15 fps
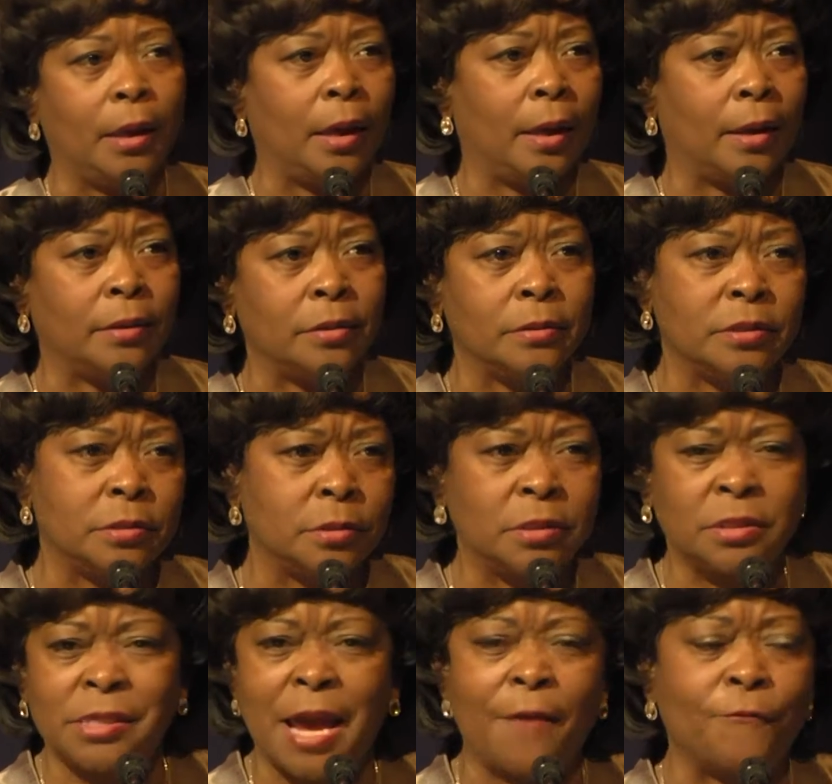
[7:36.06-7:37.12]
and
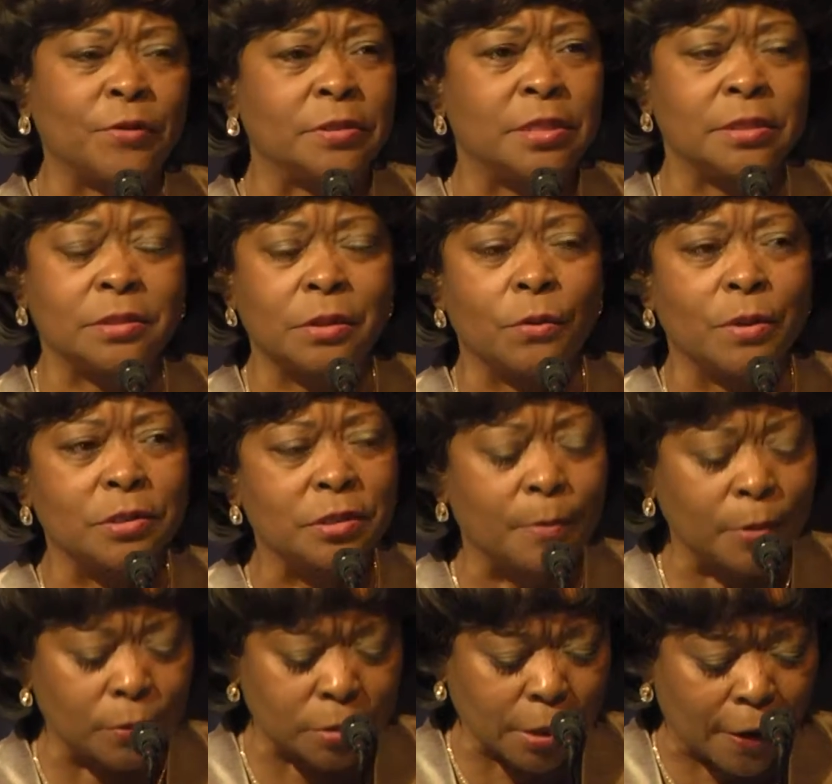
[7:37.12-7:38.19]
San Francisco and some
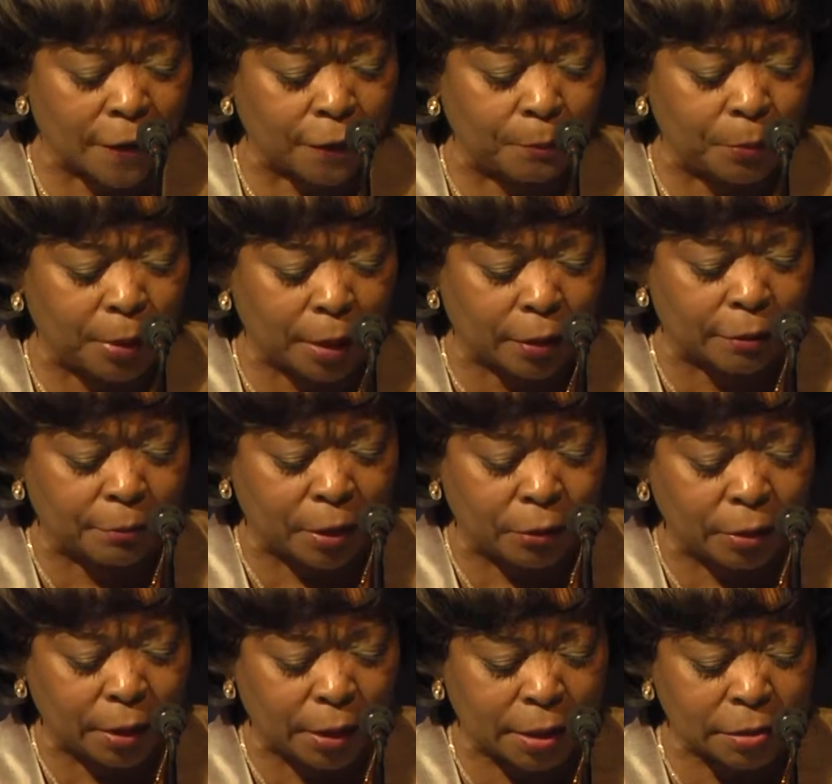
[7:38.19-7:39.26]
of those other big
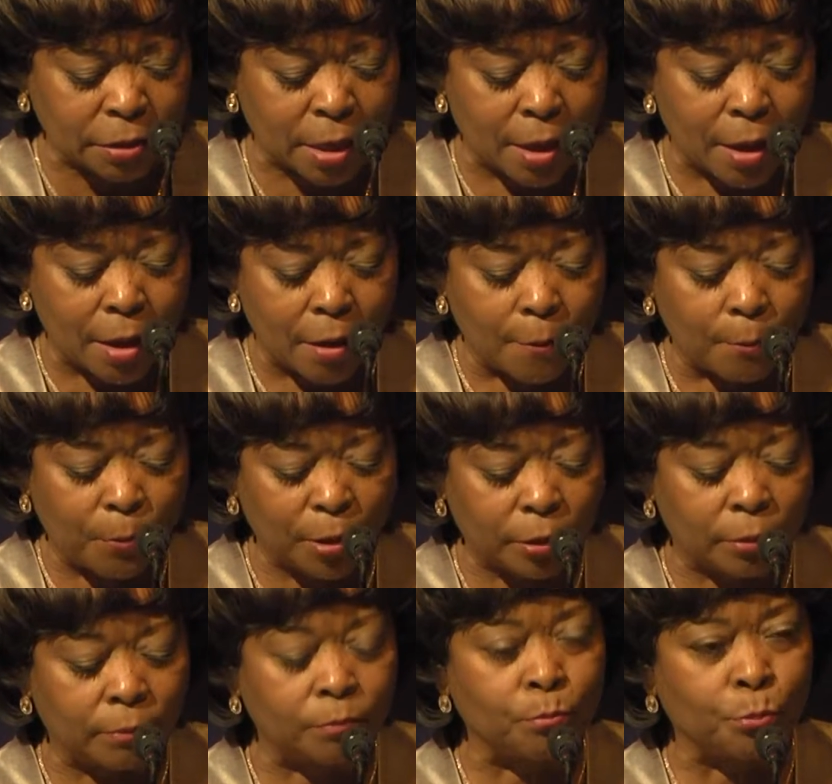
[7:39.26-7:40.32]
communities.
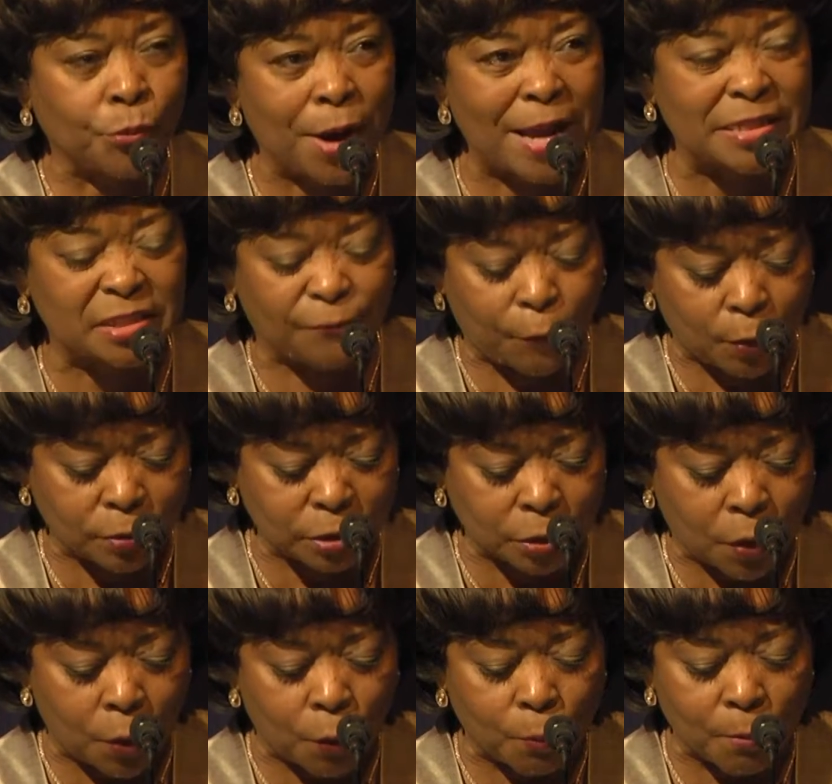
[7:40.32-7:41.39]
But BREC's first
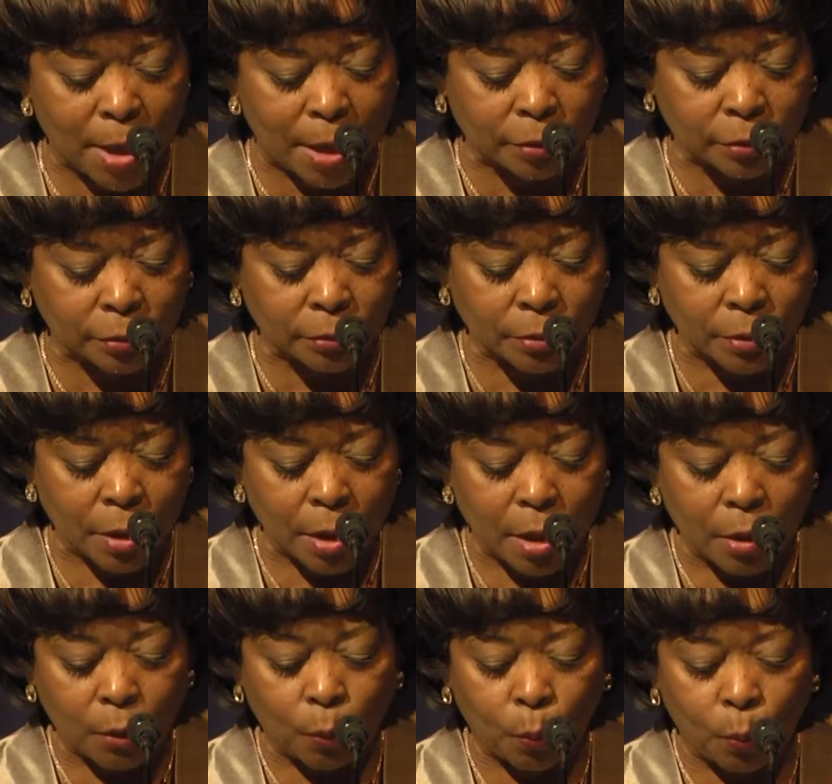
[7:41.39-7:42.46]
gold medal
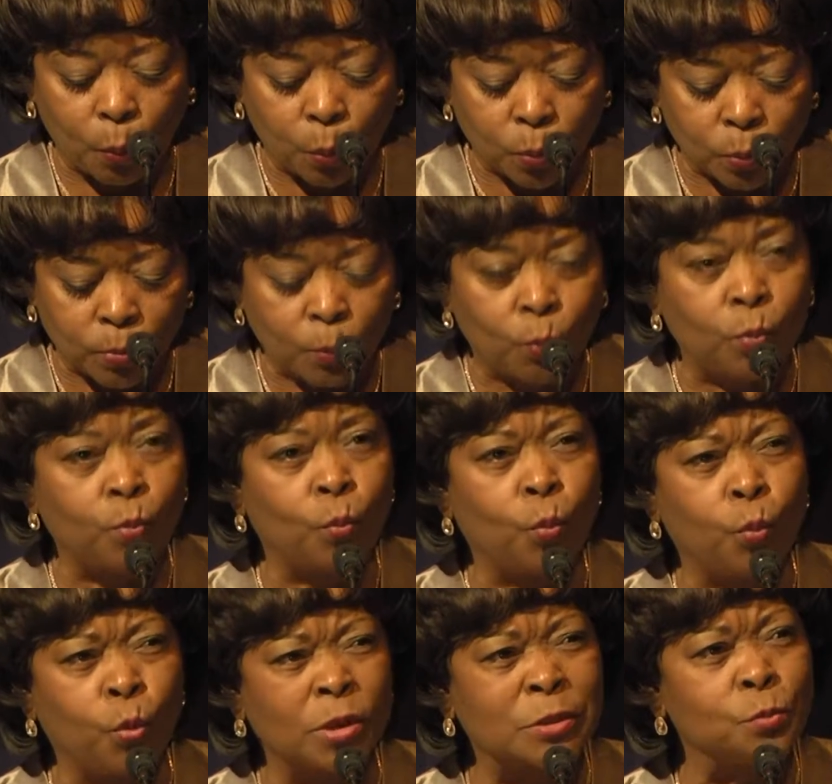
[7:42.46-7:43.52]

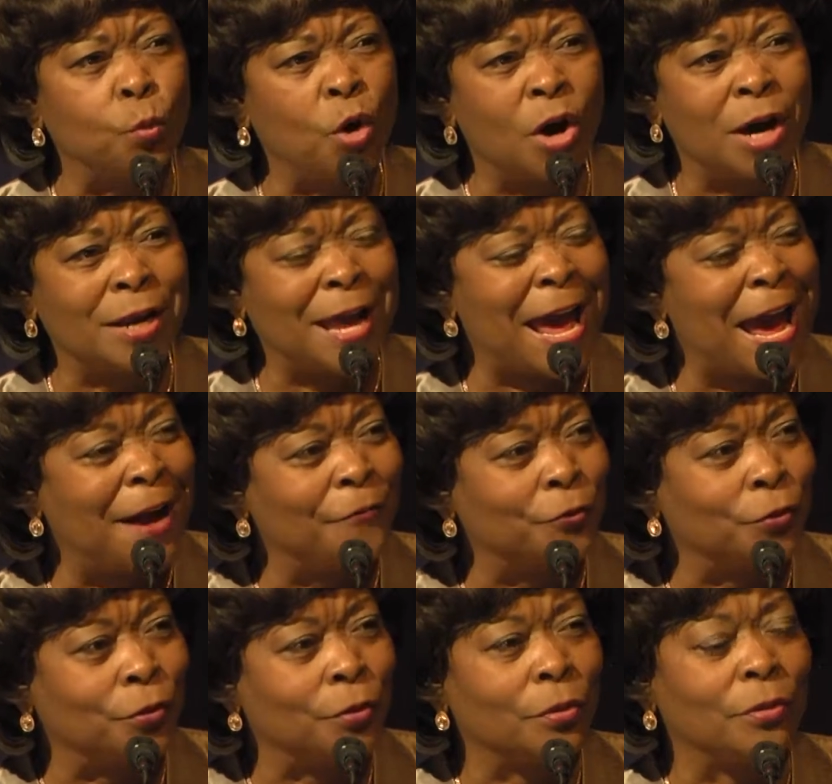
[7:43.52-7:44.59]
was won
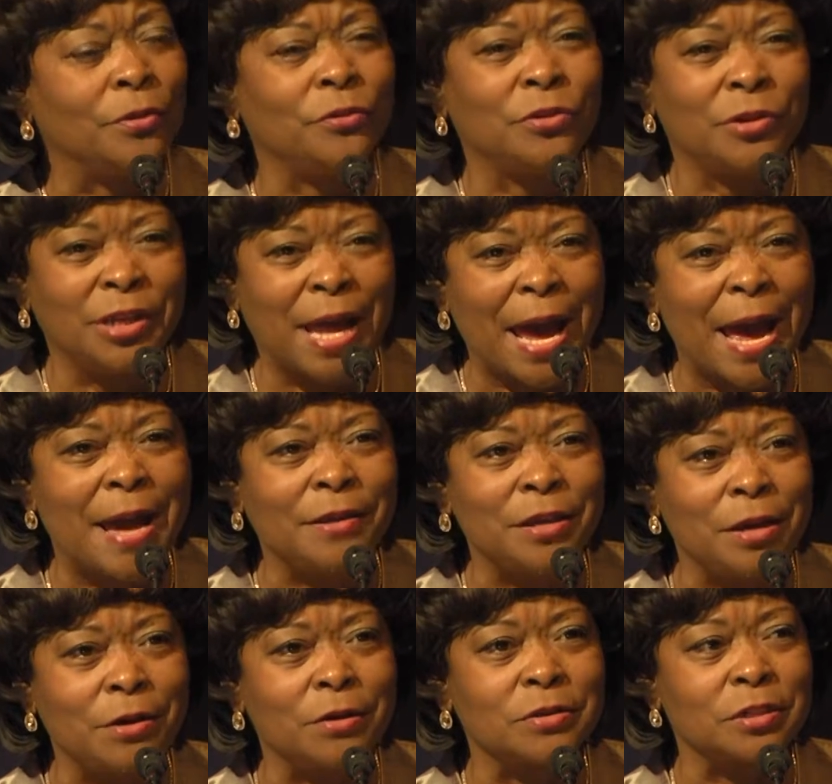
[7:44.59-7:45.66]
after 9
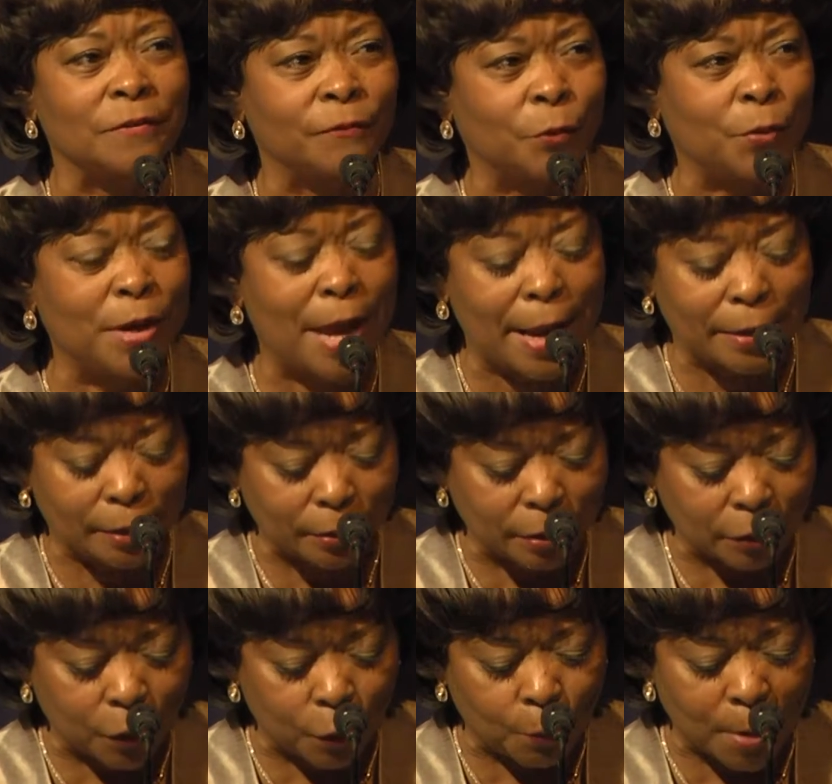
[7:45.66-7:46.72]
years of creating
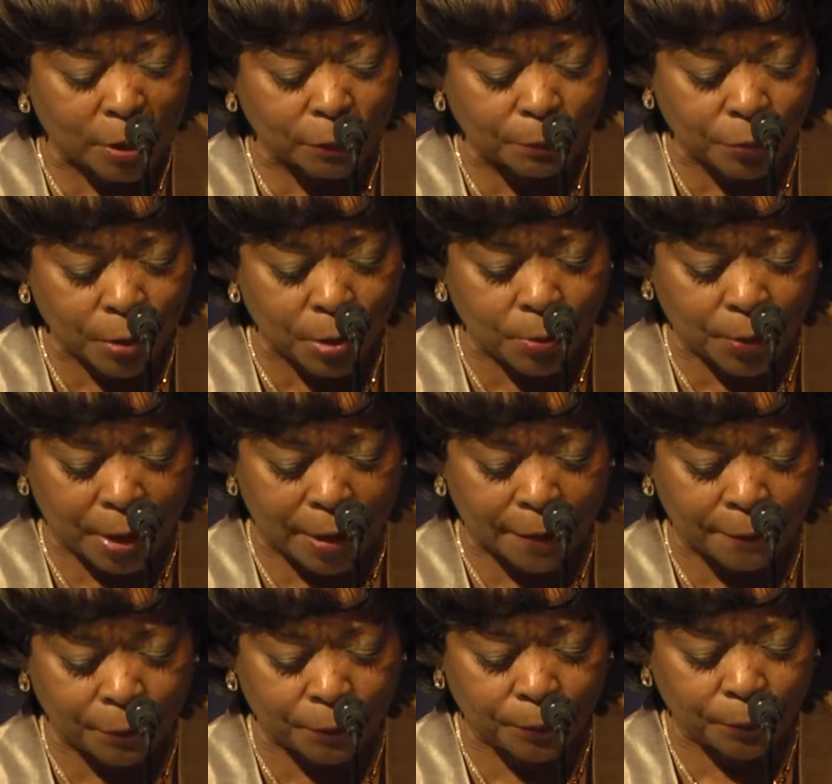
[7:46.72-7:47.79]
the gold medal
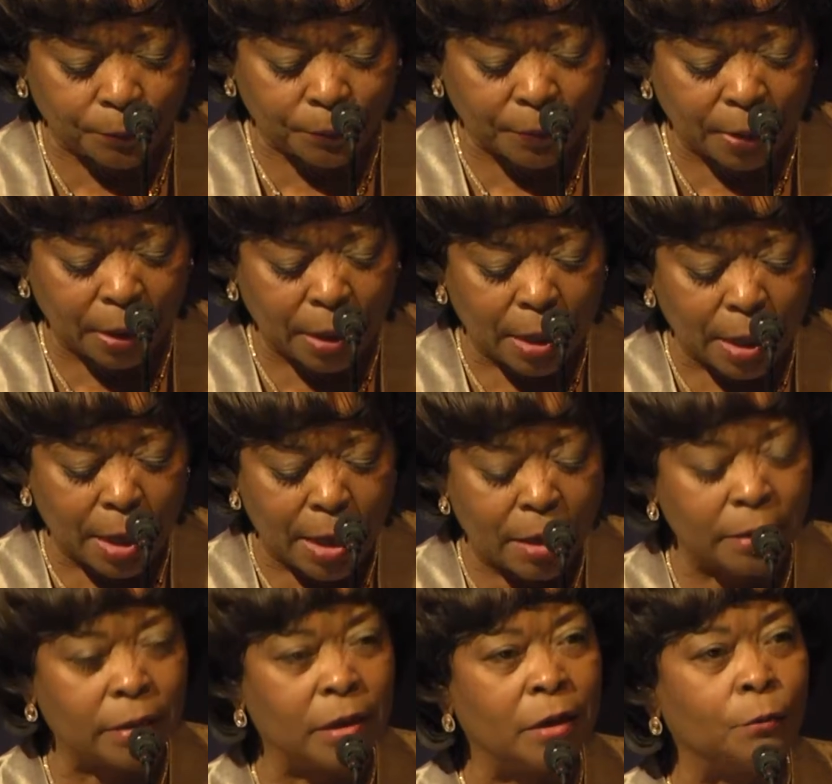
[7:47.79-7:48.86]
program.
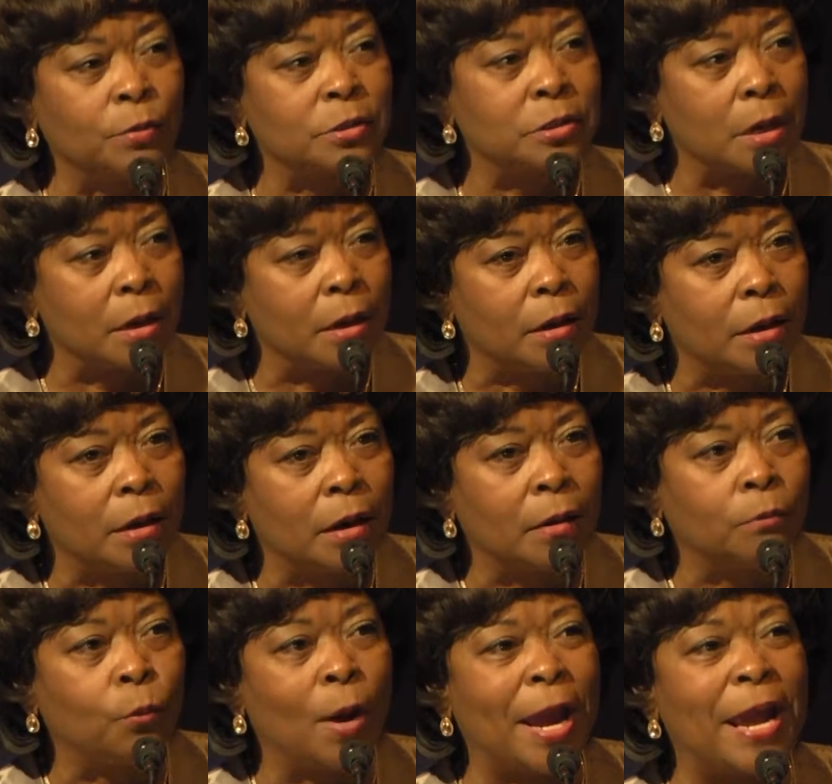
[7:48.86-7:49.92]
And it was
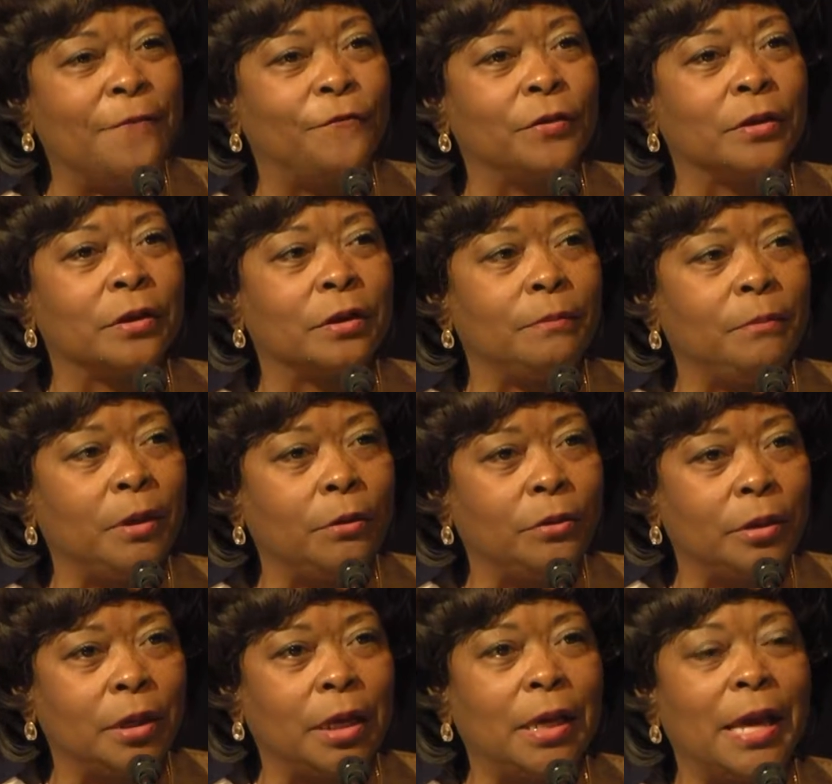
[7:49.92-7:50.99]
a way for the
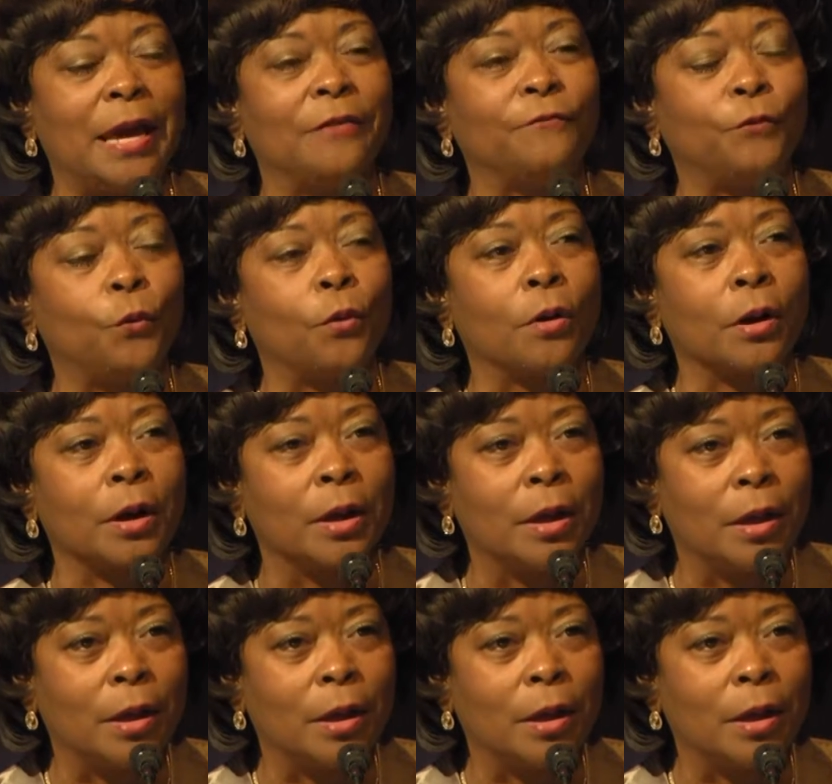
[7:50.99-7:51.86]
community and for